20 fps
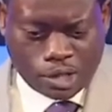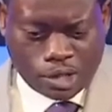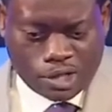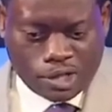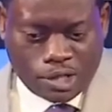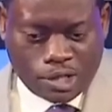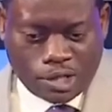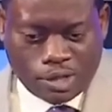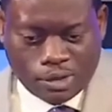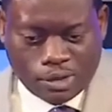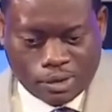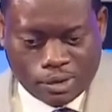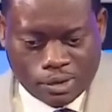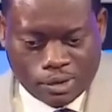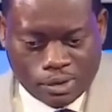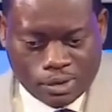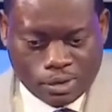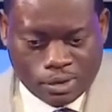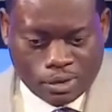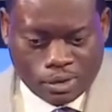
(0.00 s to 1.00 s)
Are you there?
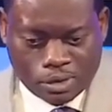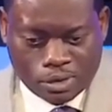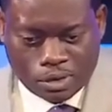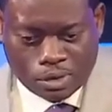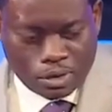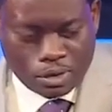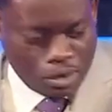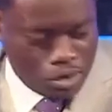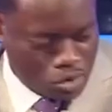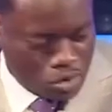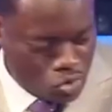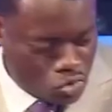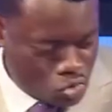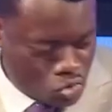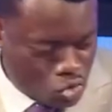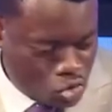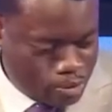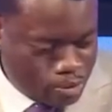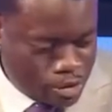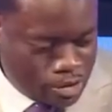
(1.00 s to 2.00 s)

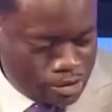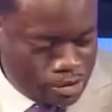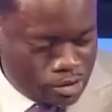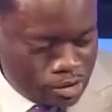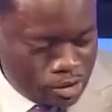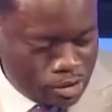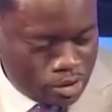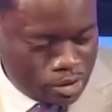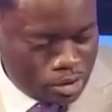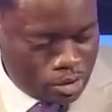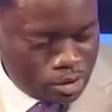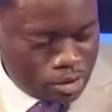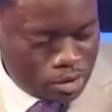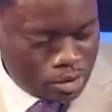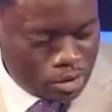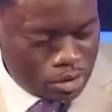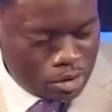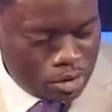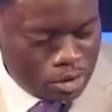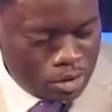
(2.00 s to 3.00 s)
Romans
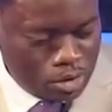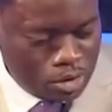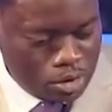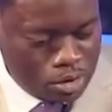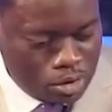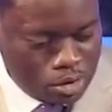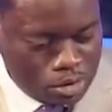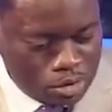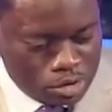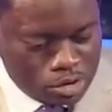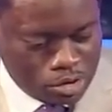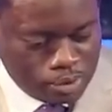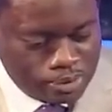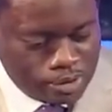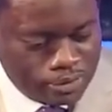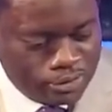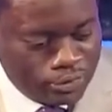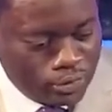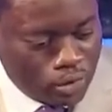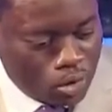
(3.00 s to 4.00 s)

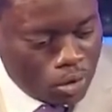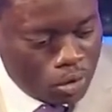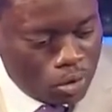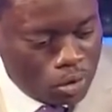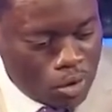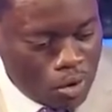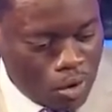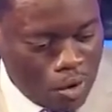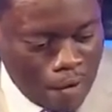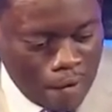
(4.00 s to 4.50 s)
chapter 4.